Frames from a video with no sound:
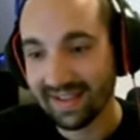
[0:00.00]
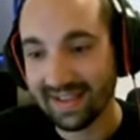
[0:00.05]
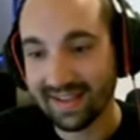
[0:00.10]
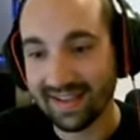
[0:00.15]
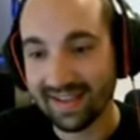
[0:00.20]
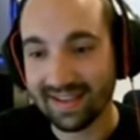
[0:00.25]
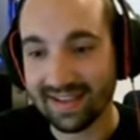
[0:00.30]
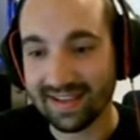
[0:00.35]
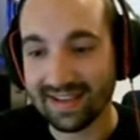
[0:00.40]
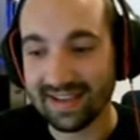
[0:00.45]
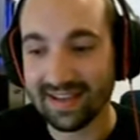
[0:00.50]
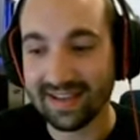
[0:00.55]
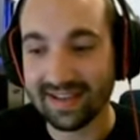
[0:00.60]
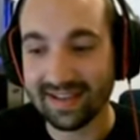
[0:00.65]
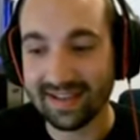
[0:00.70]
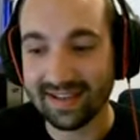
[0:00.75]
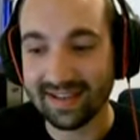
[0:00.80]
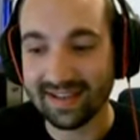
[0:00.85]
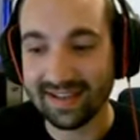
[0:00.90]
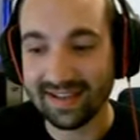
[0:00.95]

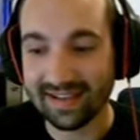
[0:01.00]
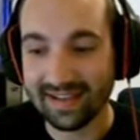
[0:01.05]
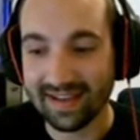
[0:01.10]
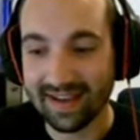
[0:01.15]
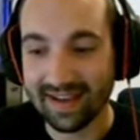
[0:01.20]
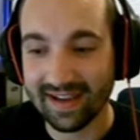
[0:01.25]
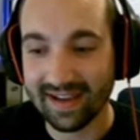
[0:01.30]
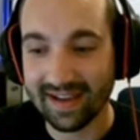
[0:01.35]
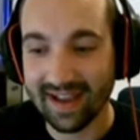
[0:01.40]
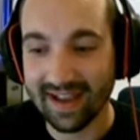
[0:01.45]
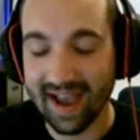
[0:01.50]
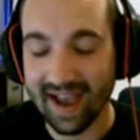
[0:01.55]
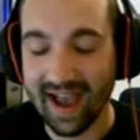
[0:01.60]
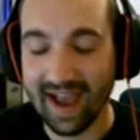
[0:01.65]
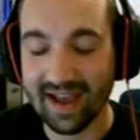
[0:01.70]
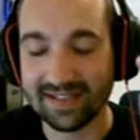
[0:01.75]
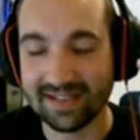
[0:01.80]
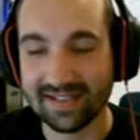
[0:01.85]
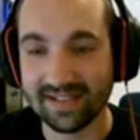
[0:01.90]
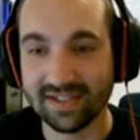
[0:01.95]
He
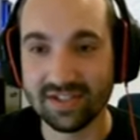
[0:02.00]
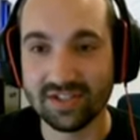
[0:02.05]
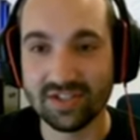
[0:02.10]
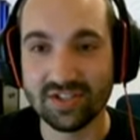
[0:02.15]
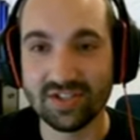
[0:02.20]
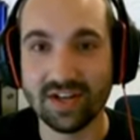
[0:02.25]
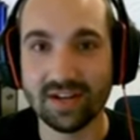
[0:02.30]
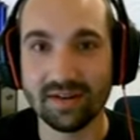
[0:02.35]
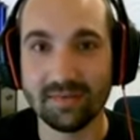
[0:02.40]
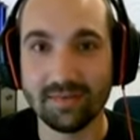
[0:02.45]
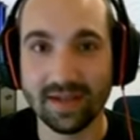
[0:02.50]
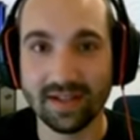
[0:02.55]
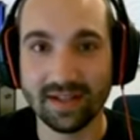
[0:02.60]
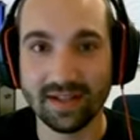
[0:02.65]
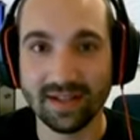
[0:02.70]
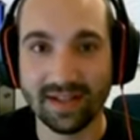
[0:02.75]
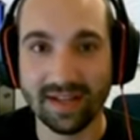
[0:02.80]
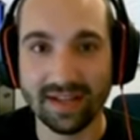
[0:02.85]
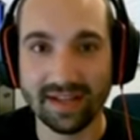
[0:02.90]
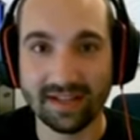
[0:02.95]
has
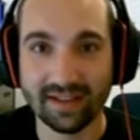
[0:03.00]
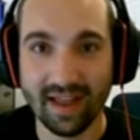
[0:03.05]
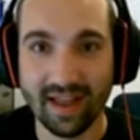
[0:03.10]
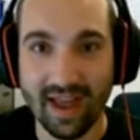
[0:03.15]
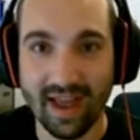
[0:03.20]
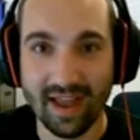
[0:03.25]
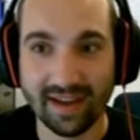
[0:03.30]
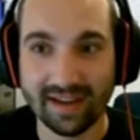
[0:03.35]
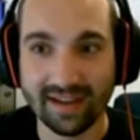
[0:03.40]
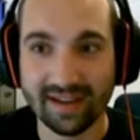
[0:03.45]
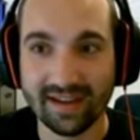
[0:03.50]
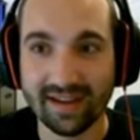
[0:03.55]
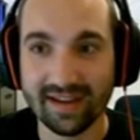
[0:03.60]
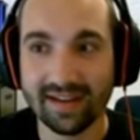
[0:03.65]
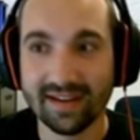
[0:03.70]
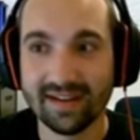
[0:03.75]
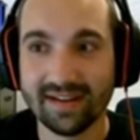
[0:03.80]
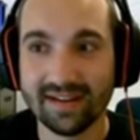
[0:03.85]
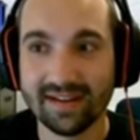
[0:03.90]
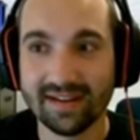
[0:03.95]
legitimately like
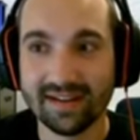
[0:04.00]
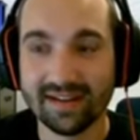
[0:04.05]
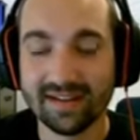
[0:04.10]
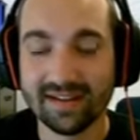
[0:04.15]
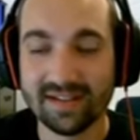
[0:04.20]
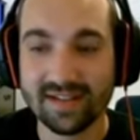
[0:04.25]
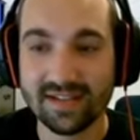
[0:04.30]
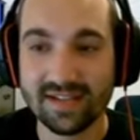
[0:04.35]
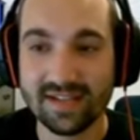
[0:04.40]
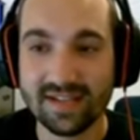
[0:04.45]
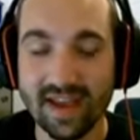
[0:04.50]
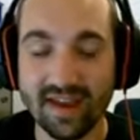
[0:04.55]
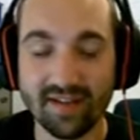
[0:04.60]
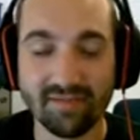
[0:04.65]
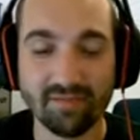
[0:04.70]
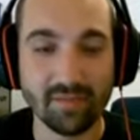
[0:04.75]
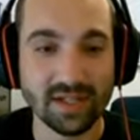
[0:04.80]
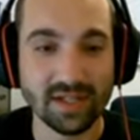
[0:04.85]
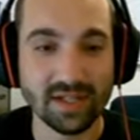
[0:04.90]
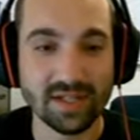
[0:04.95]

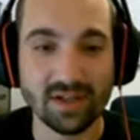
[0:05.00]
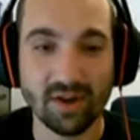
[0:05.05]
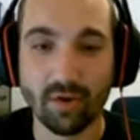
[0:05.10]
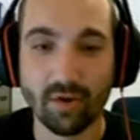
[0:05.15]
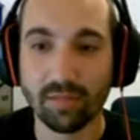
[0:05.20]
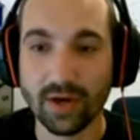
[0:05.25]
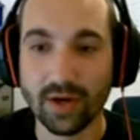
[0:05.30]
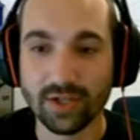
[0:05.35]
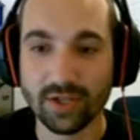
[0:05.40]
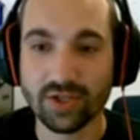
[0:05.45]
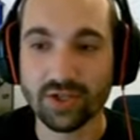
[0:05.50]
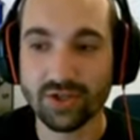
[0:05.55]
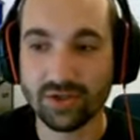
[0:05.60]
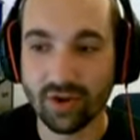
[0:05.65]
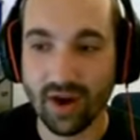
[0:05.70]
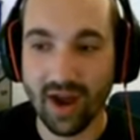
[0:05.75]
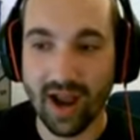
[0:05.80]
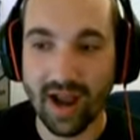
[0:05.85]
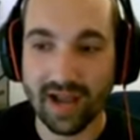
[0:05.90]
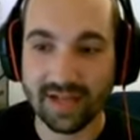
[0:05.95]
saved me so much
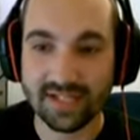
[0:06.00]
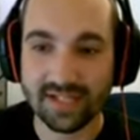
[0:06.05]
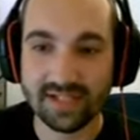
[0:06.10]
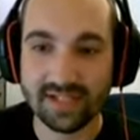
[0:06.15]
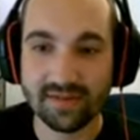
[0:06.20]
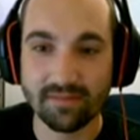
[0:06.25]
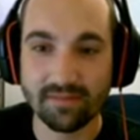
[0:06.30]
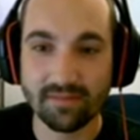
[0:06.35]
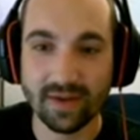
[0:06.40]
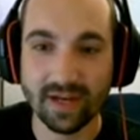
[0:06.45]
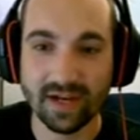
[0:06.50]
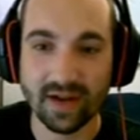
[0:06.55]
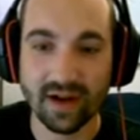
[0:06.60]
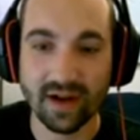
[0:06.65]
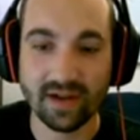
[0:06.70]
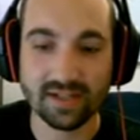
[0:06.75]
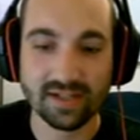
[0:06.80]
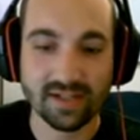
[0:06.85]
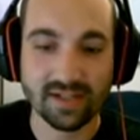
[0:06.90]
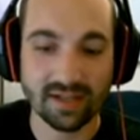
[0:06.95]
stress,
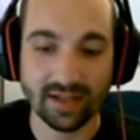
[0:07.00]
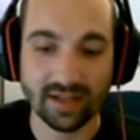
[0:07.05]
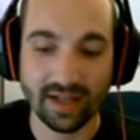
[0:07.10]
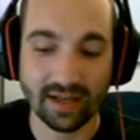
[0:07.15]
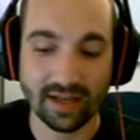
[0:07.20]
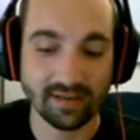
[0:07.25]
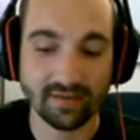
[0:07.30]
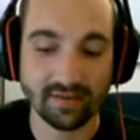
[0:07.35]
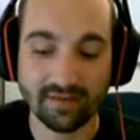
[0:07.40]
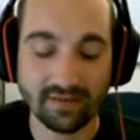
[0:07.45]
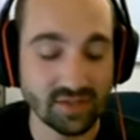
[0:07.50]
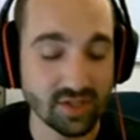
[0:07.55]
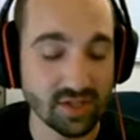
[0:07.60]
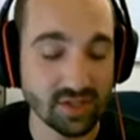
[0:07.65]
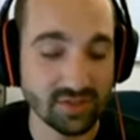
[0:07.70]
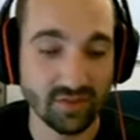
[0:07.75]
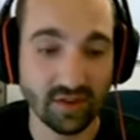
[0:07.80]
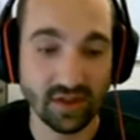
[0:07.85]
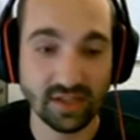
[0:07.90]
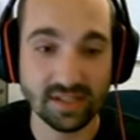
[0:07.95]
because like,
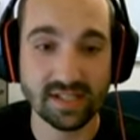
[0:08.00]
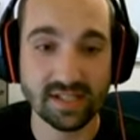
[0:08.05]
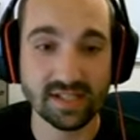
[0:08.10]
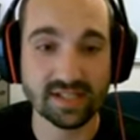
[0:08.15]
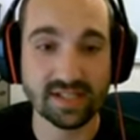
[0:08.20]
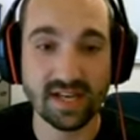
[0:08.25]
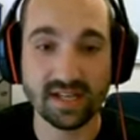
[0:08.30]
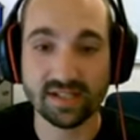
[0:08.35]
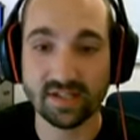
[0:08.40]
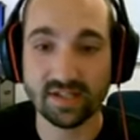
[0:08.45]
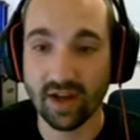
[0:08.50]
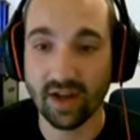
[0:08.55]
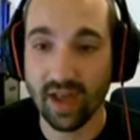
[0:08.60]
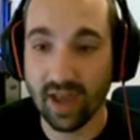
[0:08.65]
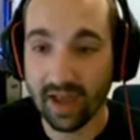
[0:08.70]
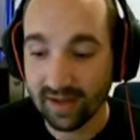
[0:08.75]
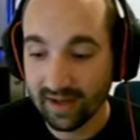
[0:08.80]
just for instance, yesterday,